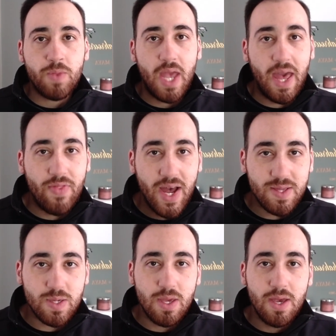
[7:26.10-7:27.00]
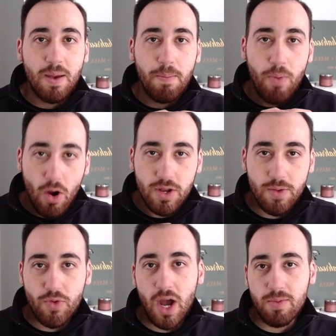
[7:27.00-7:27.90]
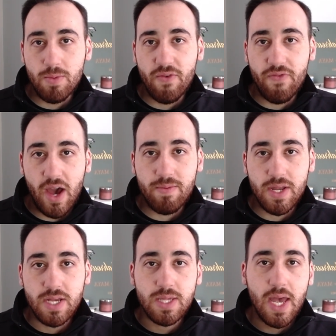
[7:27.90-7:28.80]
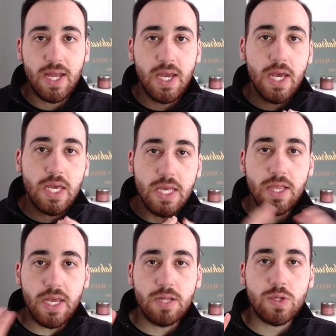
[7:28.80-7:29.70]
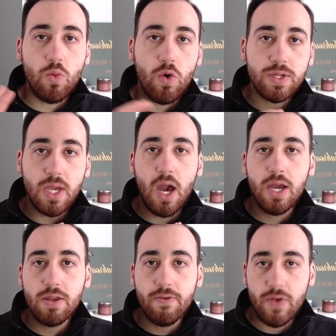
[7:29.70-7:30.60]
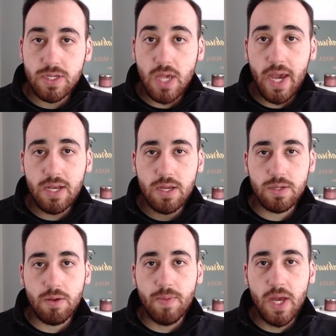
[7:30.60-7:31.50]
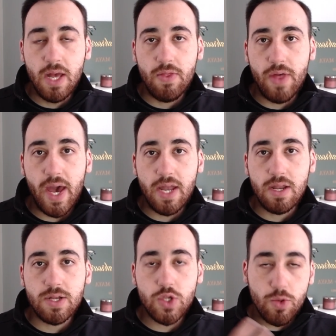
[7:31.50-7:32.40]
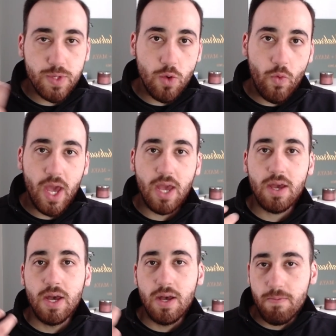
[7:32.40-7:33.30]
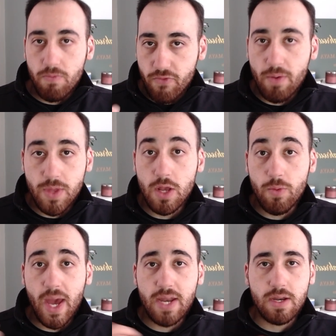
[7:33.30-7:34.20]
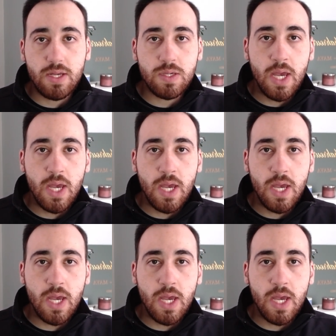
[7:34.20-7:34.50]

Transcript: And that's part of the problem of Feynman, is that he leans towards a kind of scientism that strips away from the humanities.